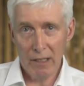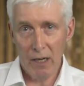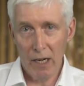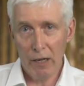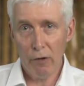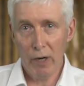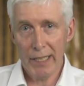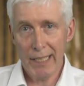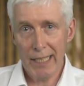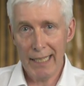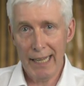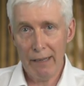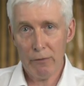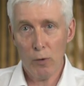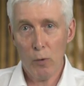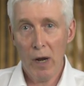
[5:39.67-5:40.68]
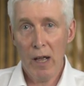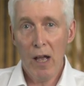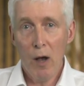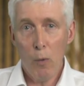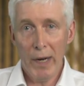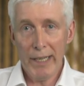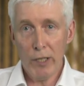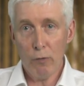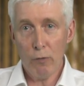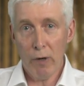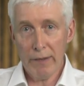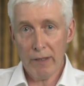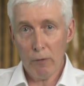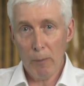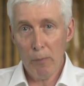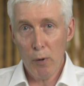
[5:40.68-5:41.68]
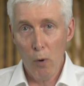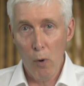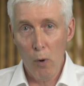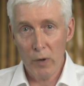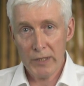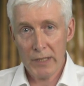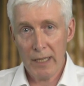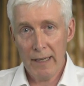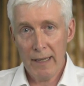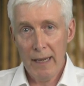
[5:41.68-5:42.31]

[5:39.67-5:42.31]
hierarchy level when you run the report